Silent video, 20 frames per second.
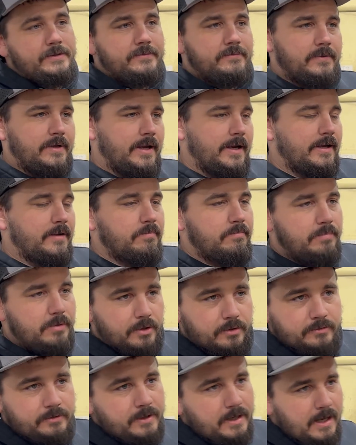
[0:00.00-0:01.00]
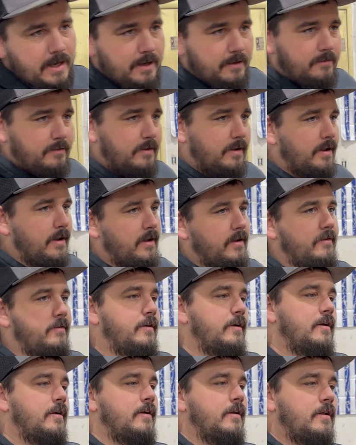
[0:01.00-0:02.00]
like build content
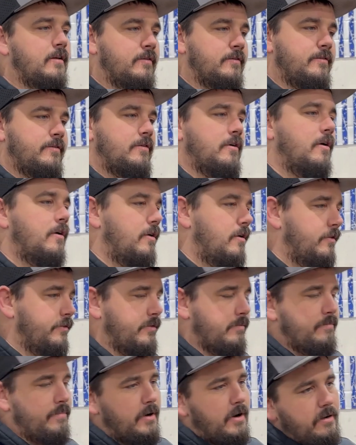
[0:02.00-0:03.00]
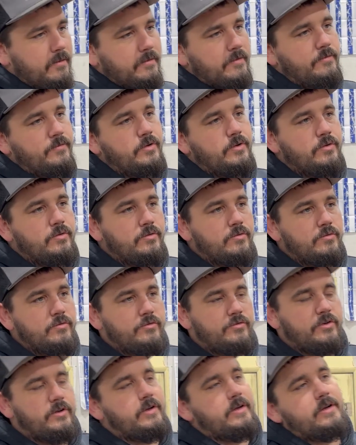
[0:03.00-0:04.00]
and installs and part
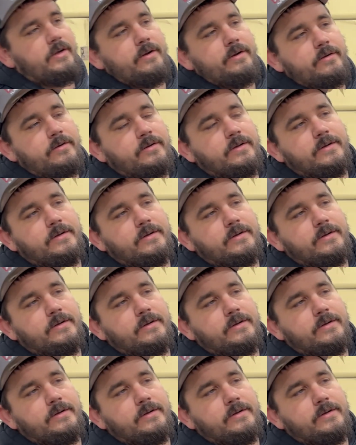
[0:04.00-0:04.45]
reviews, and